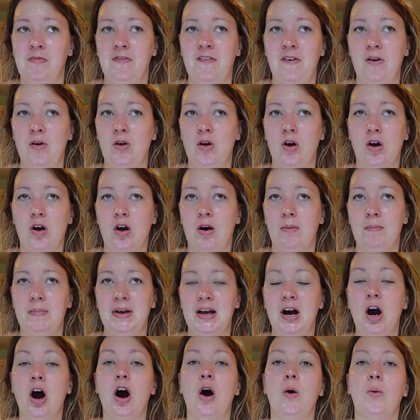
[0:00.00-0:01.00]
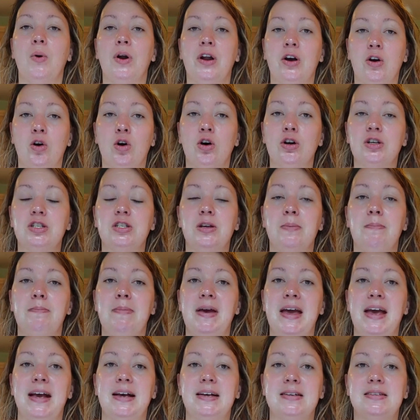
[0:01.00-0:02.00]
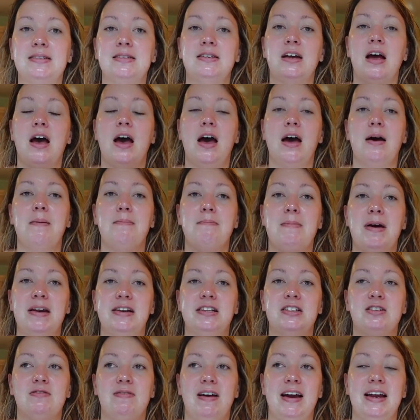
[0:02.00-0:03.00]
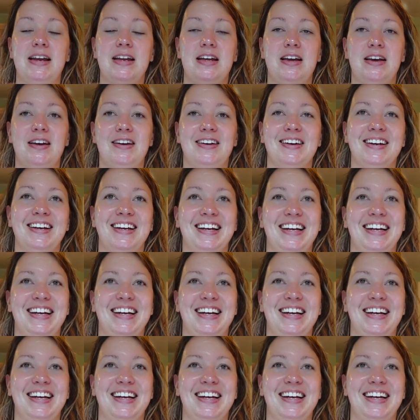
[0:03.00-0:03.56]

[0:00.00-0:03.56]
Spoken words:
get? Oh, and I got some mixed Mediterranean.